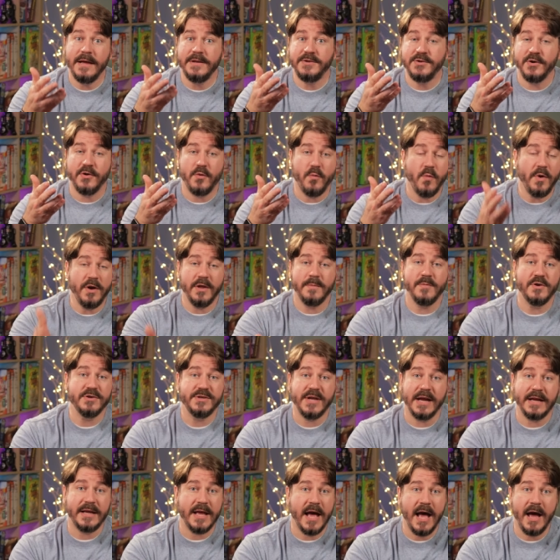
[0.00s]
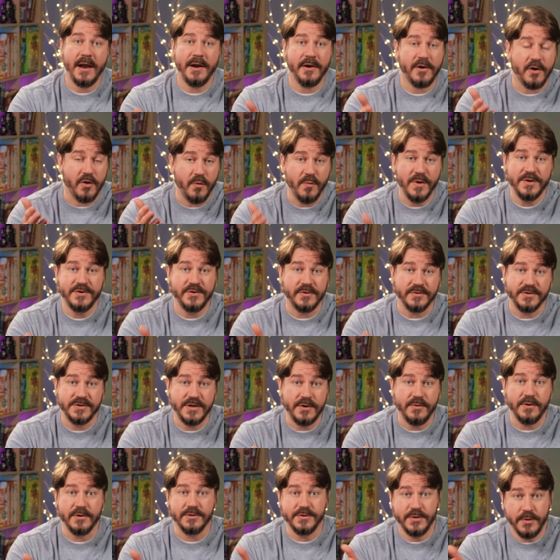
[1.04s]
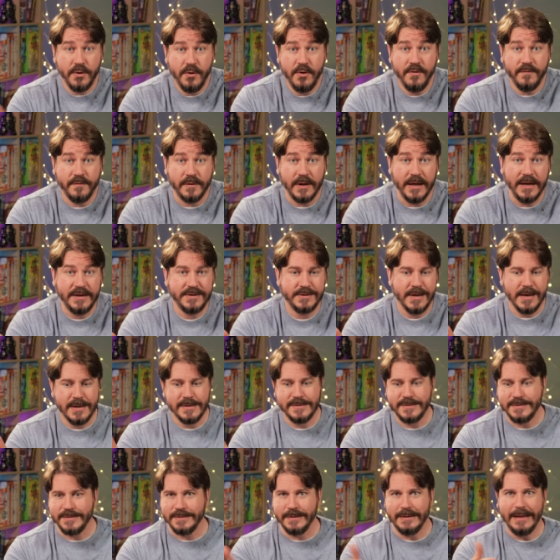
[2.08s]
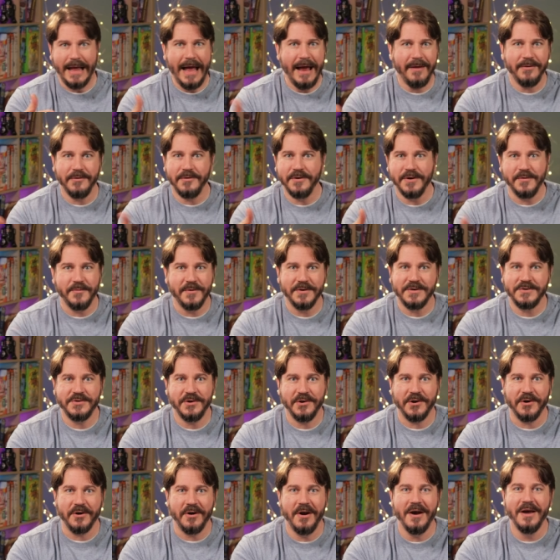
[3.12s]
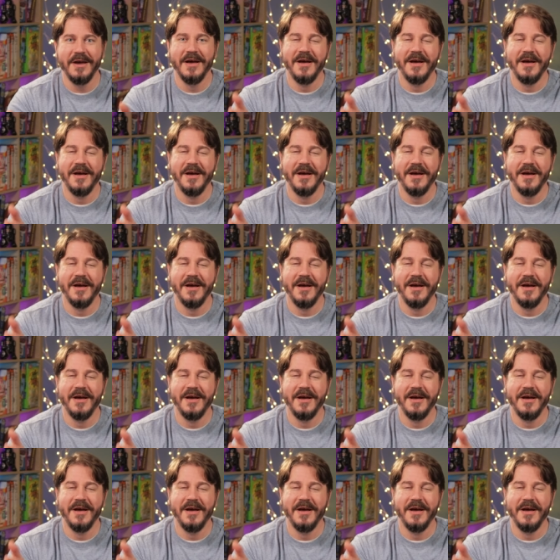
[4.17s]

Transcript: They took one of the most iconic original cereals, corn flakes, slathered it with sugar,